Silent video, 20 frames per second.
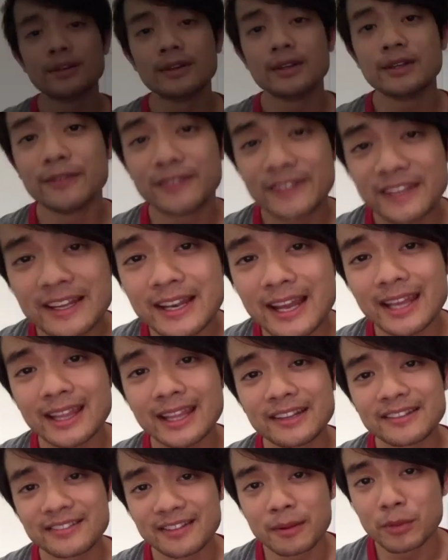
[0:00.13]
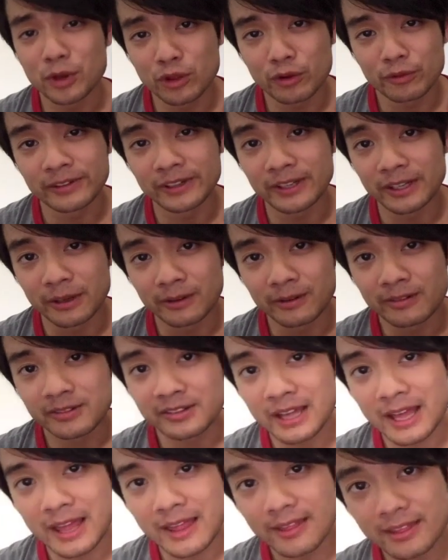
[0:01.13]
You've seen at least some of their videos.
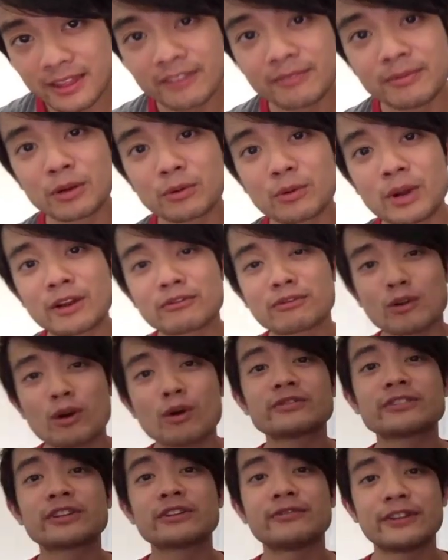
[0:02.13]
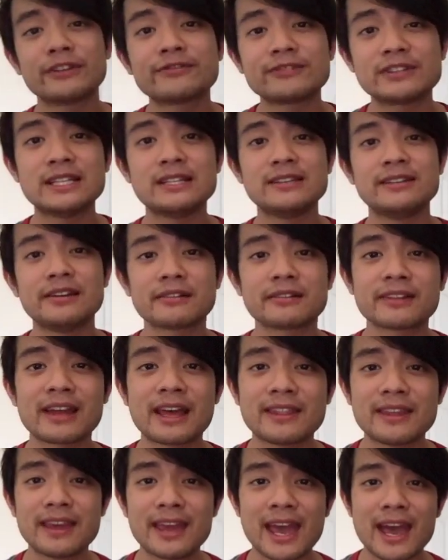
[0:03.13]
They've been around for over 15 years
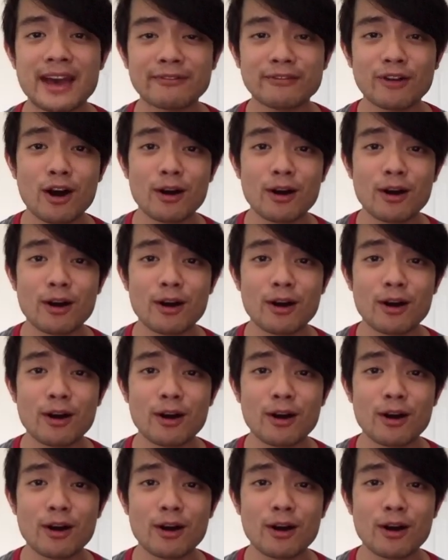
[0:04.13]
and they have